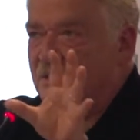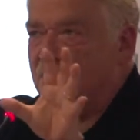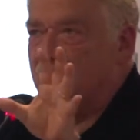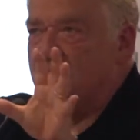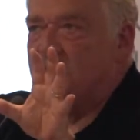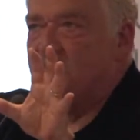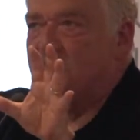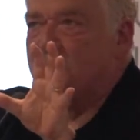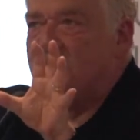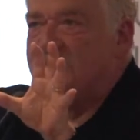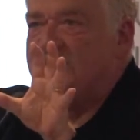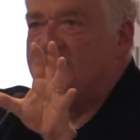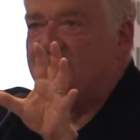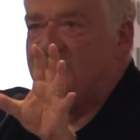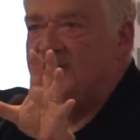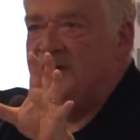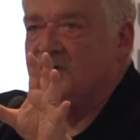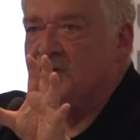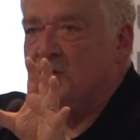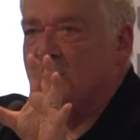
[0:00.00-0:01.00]
I will
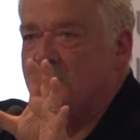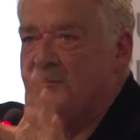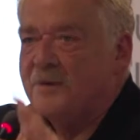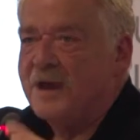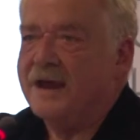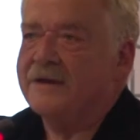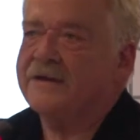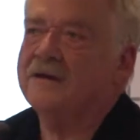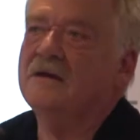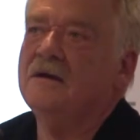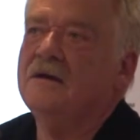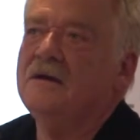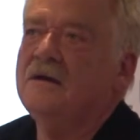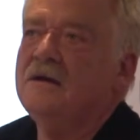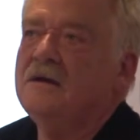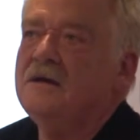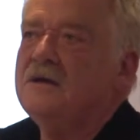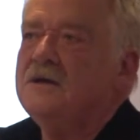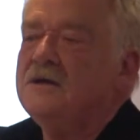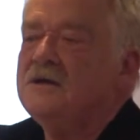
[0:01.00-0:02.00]
briefly go back
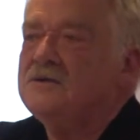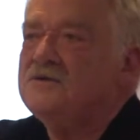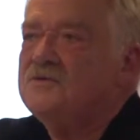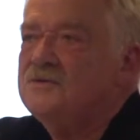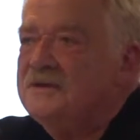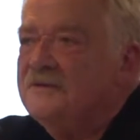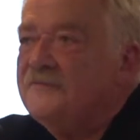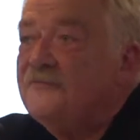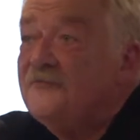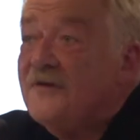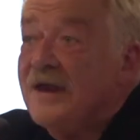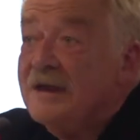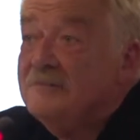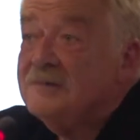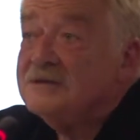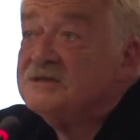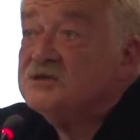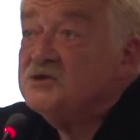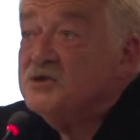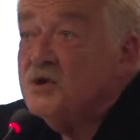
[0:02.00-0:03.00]
to the
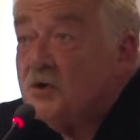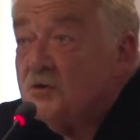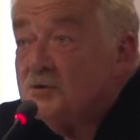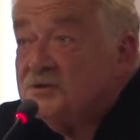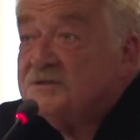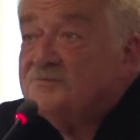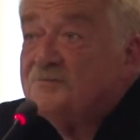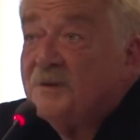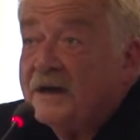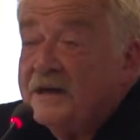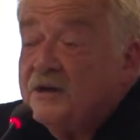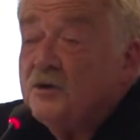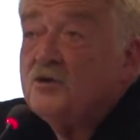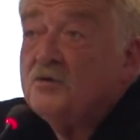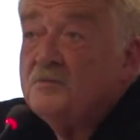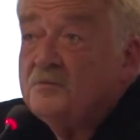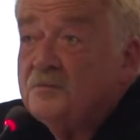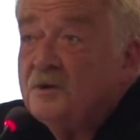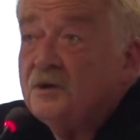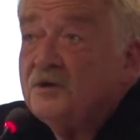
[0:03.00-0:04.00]
famous notes by
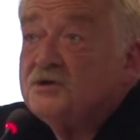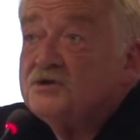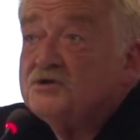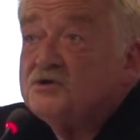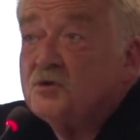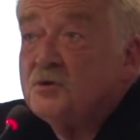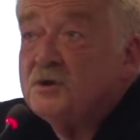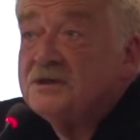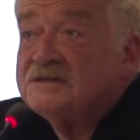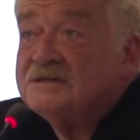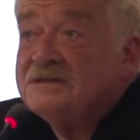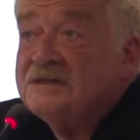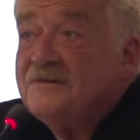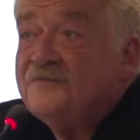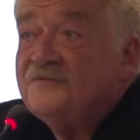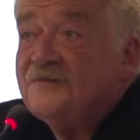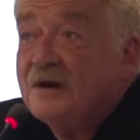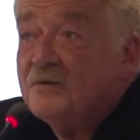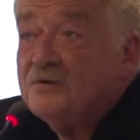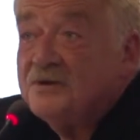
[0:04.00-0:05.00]
Humboldt towards the
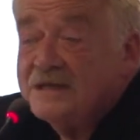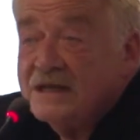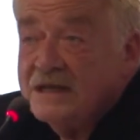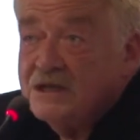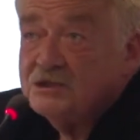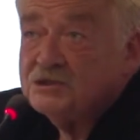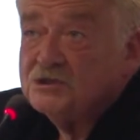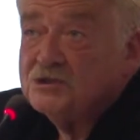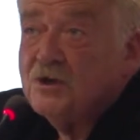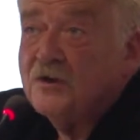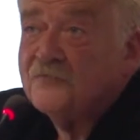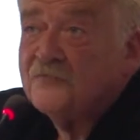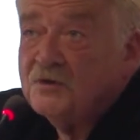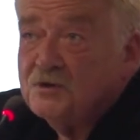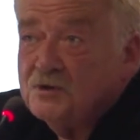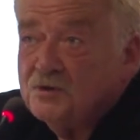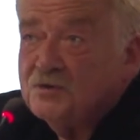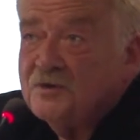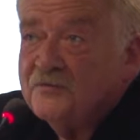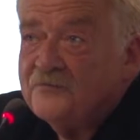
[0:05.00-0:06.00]
foundation of a
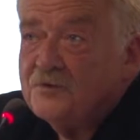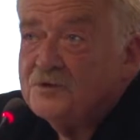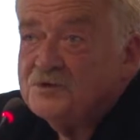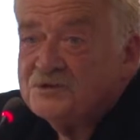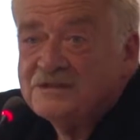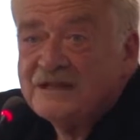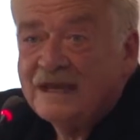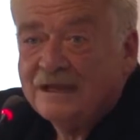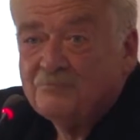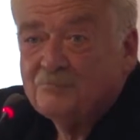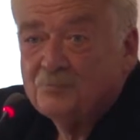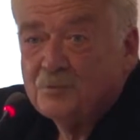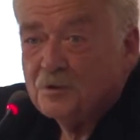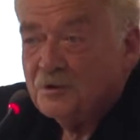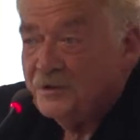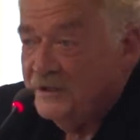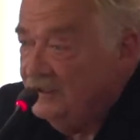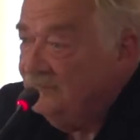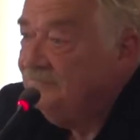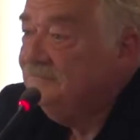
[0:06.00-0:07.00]
university at
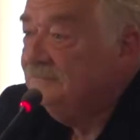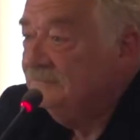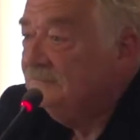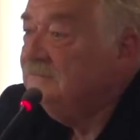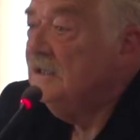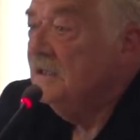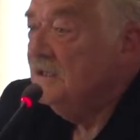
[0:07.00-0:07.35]
Berlin,